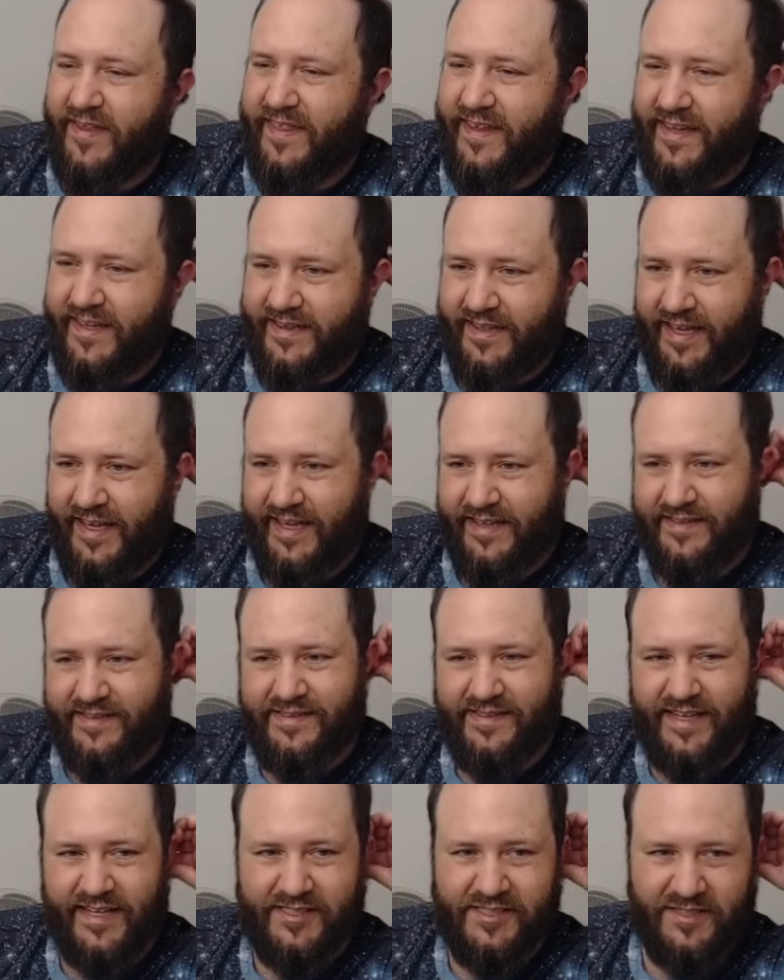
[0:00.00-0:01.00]
I think at the end
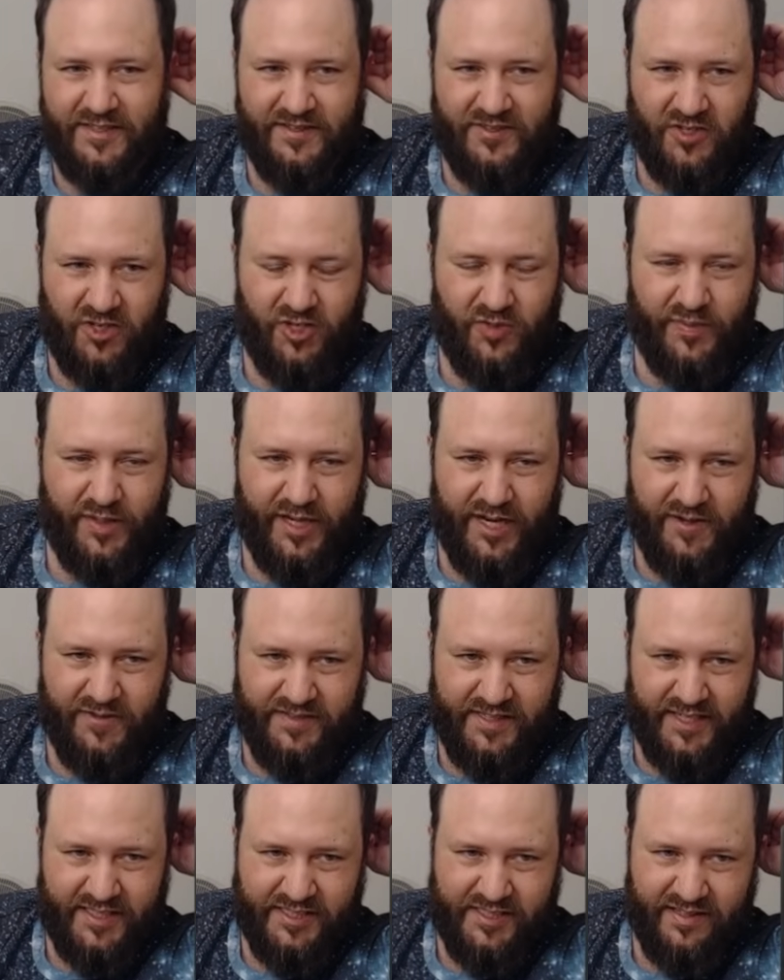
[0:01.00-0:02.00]
stage of the tournament, I
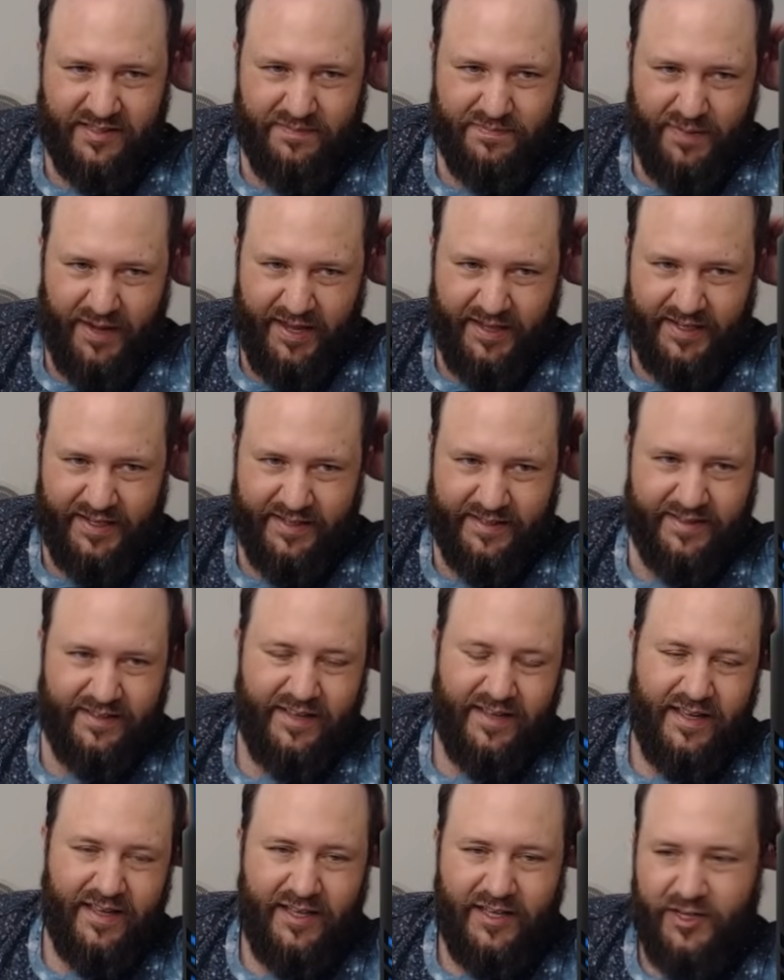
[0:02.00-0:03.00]
was actually banning
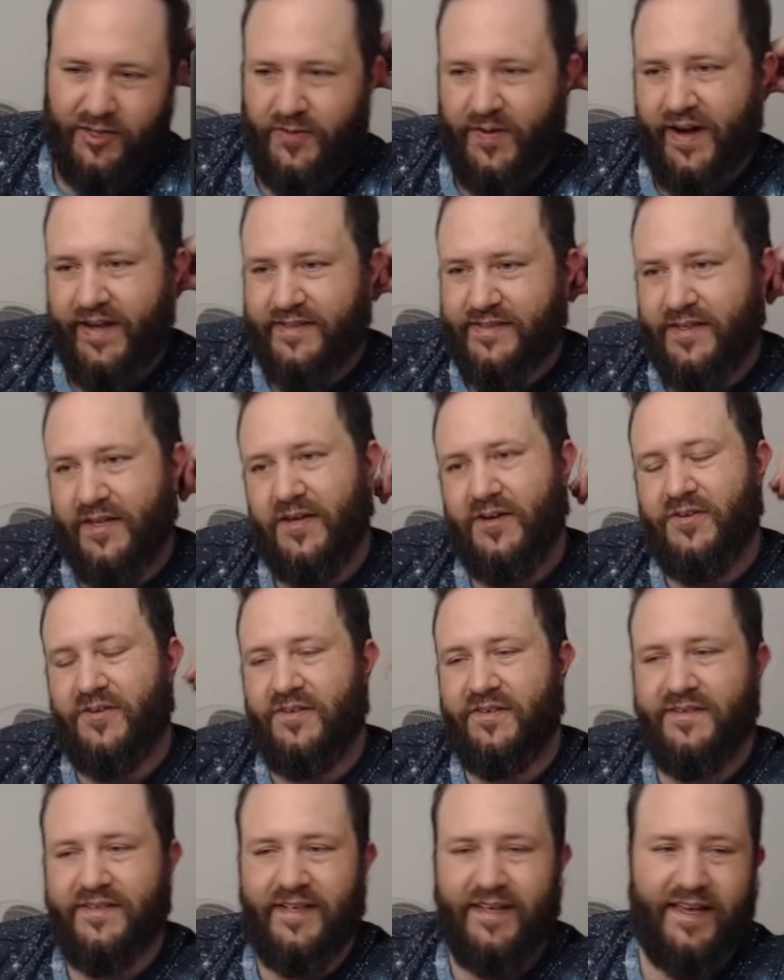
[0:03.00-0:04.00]
Grass
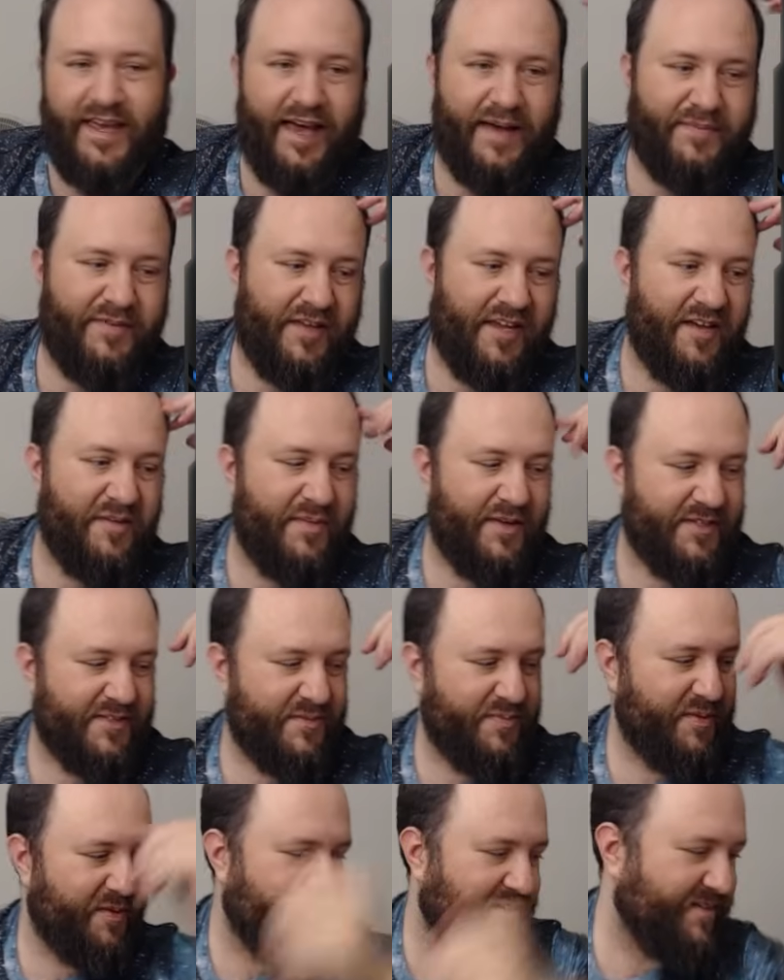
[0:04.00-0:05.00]
Knuckles and Captain
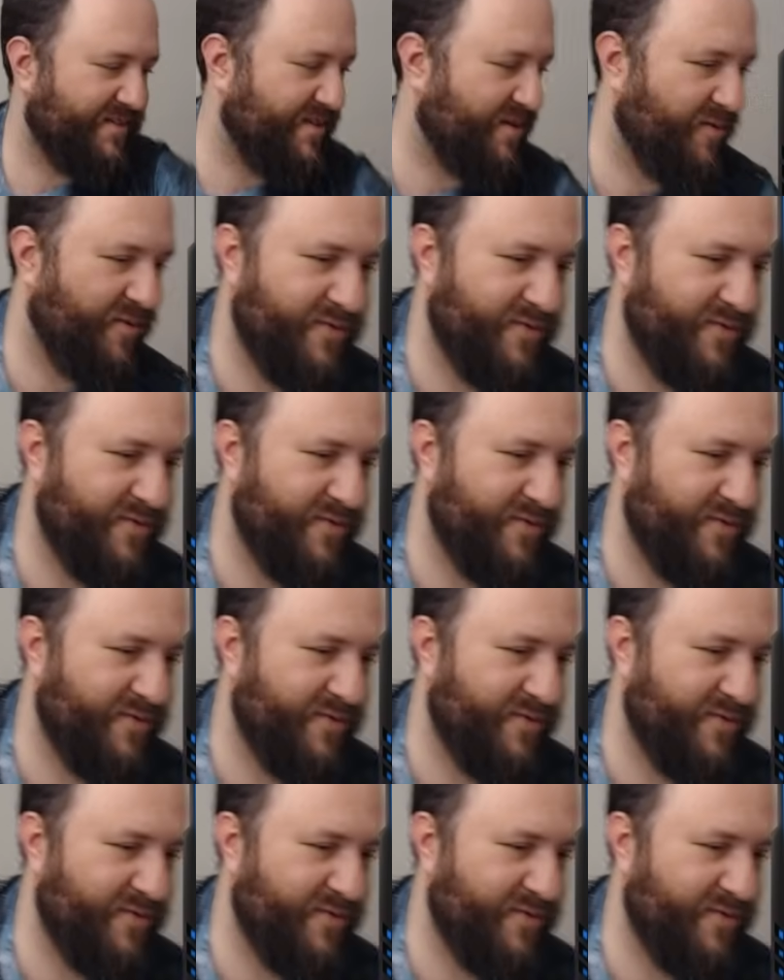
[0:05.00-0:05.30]
Combustible because no